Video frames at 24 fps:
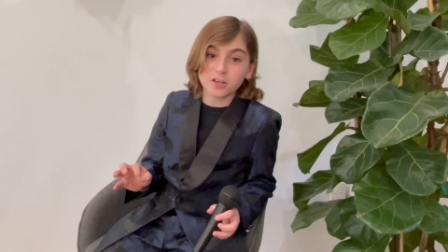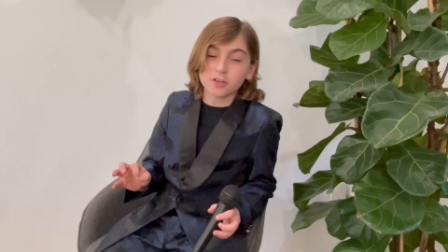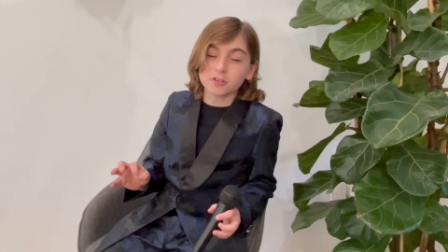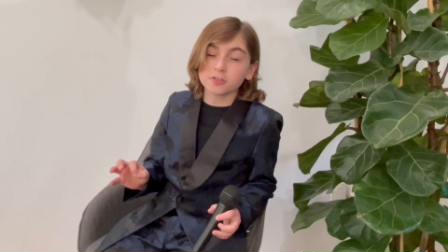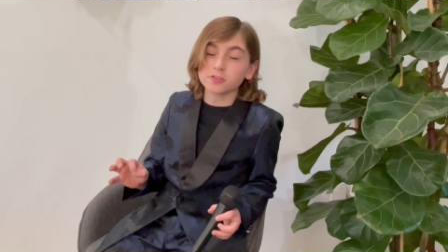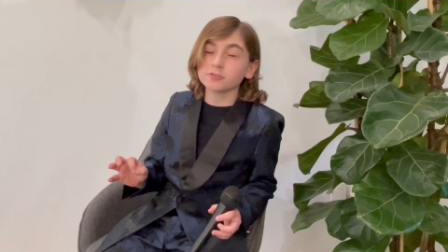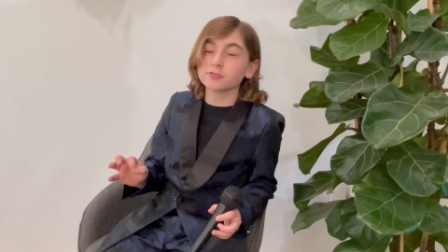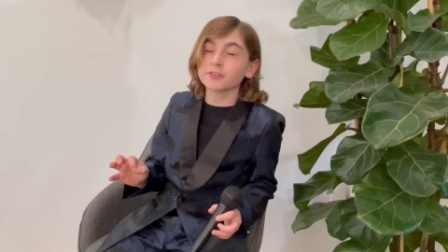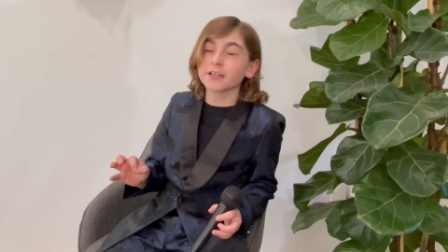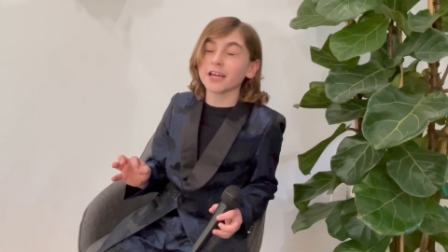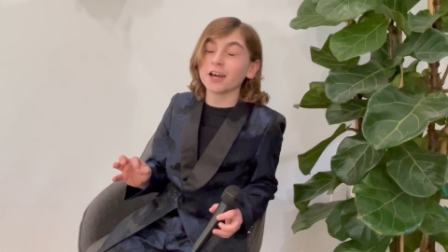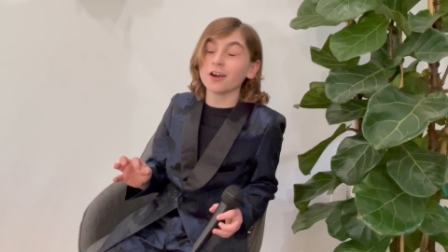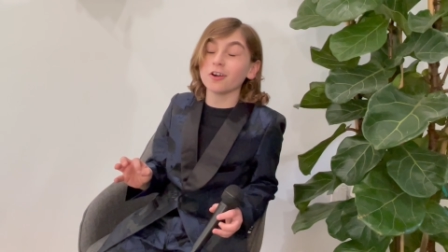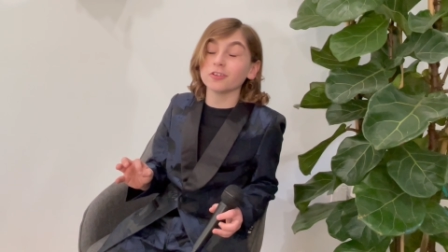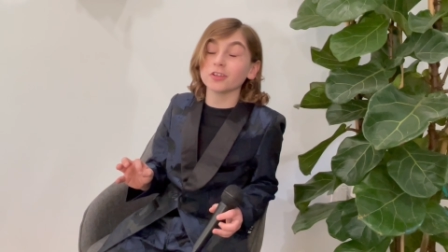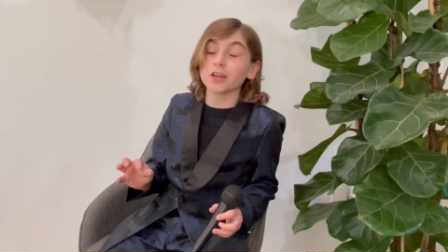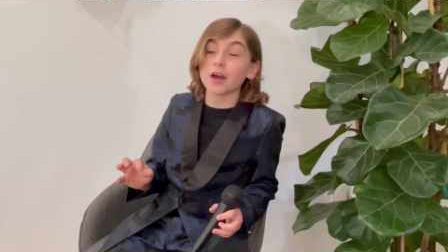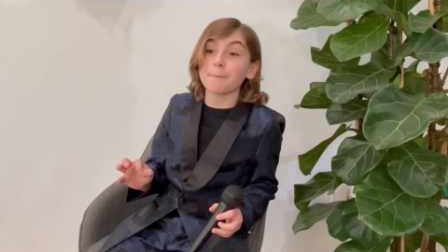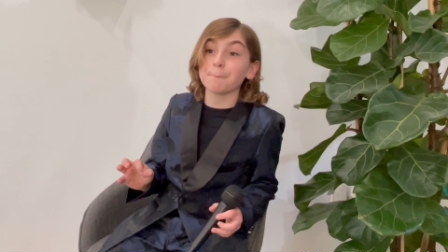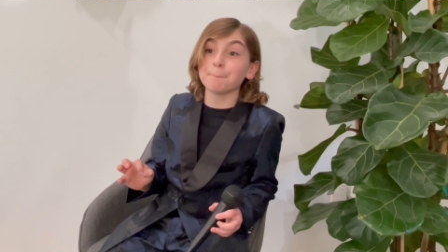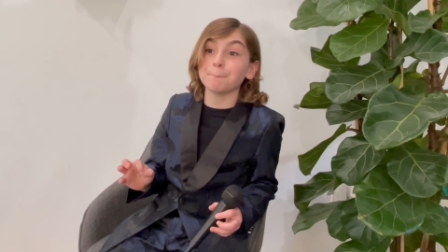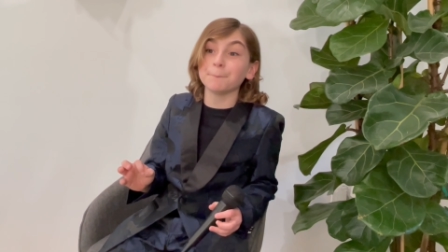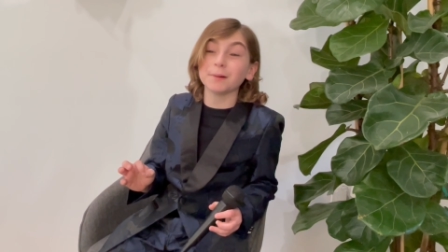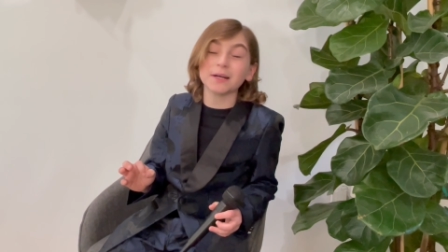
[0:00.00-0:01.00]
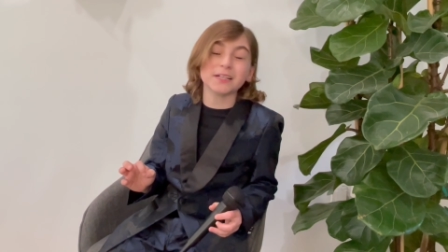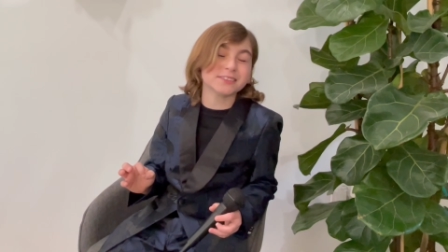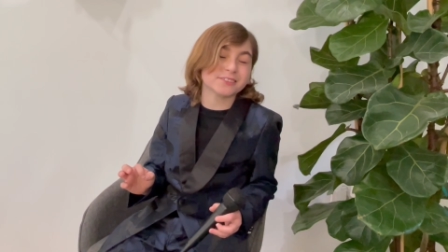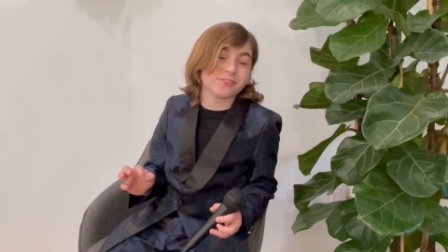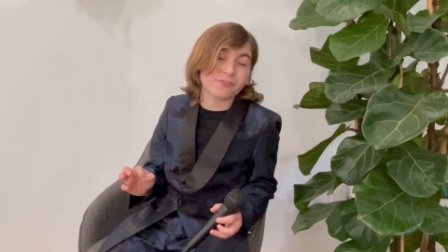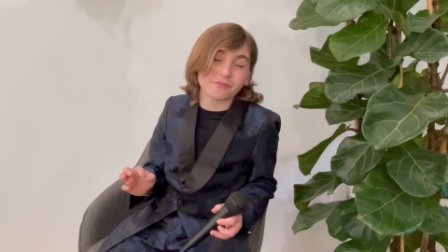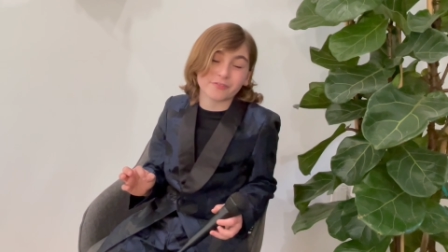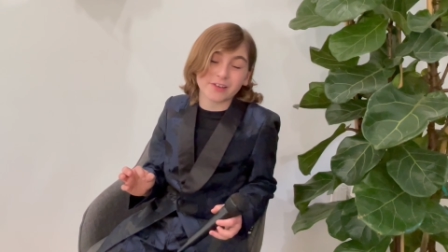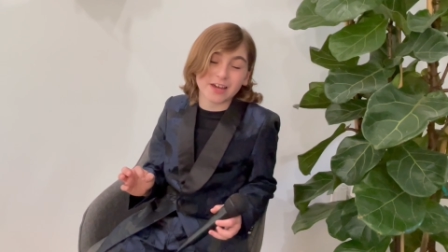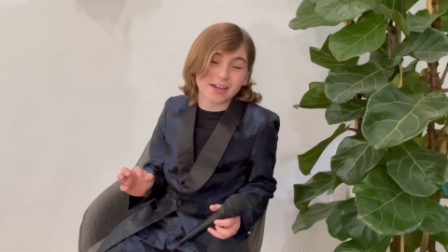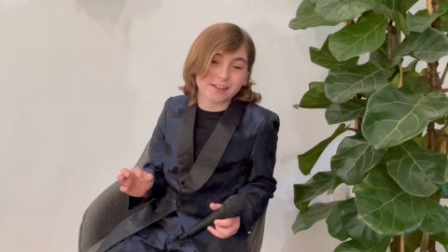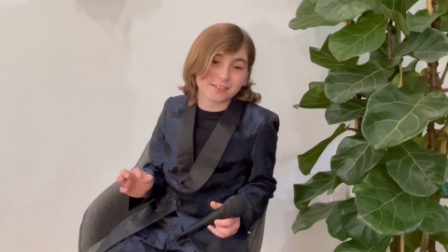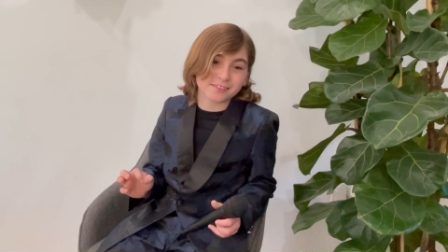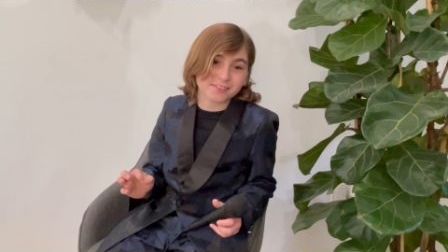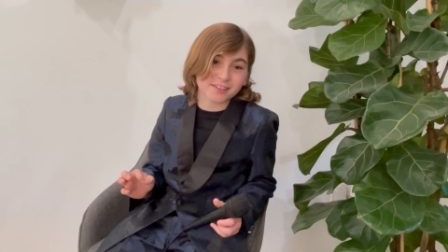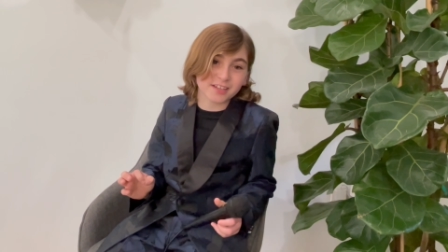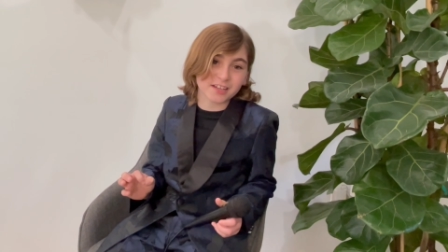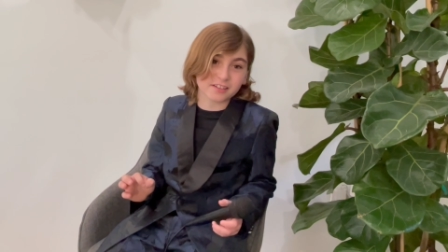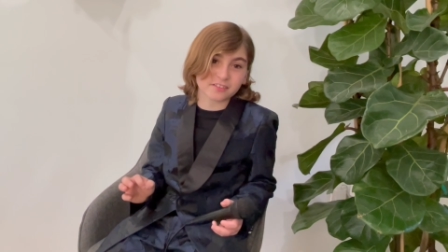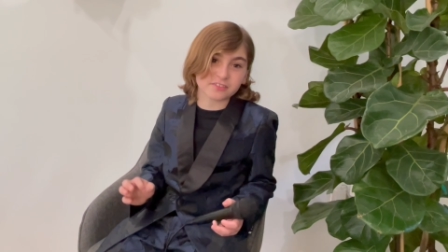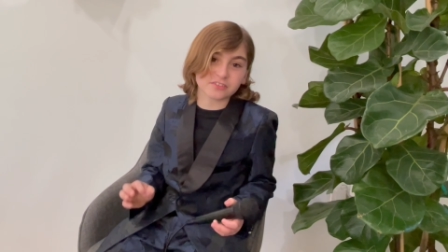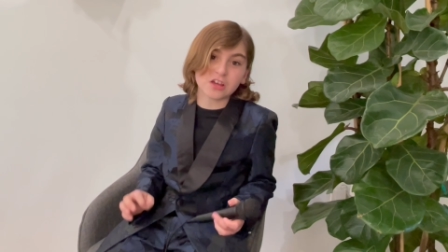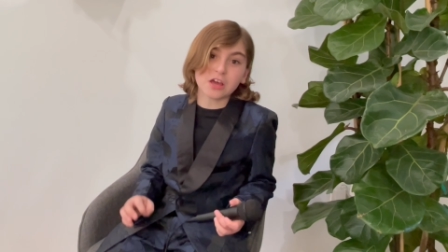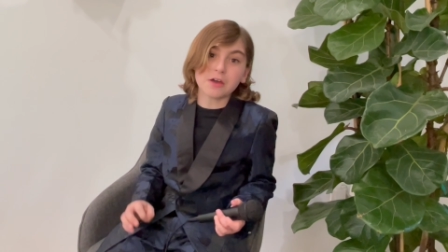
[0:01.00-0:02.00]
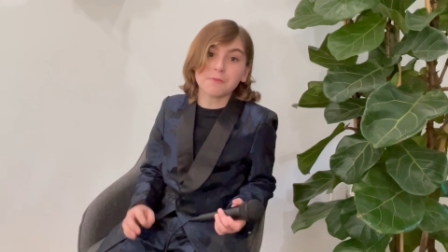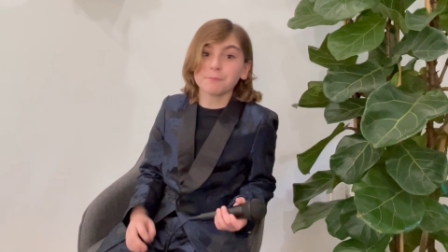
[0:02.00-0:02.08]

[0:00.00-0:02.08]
who killed a bunch of Aztecs,